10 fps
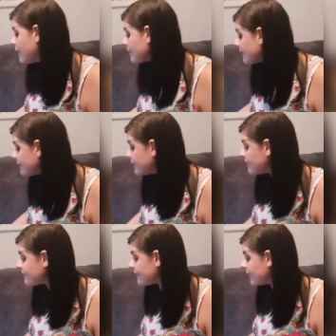And then
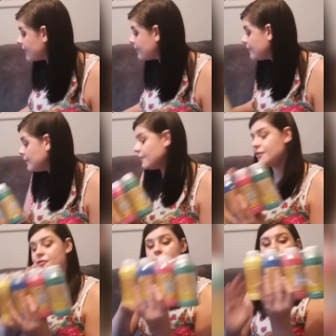lastly,
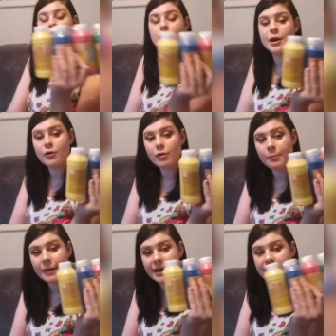some
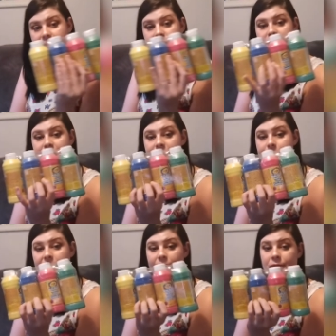Crayola paints for
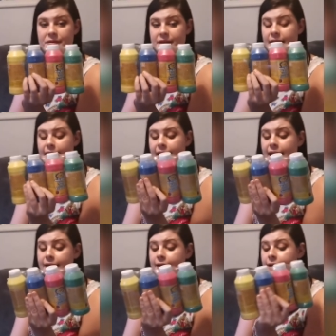£6.
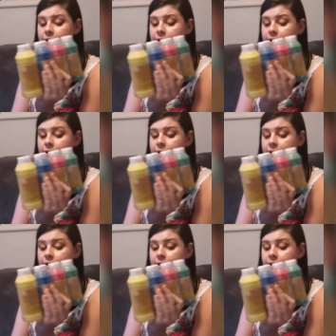Again,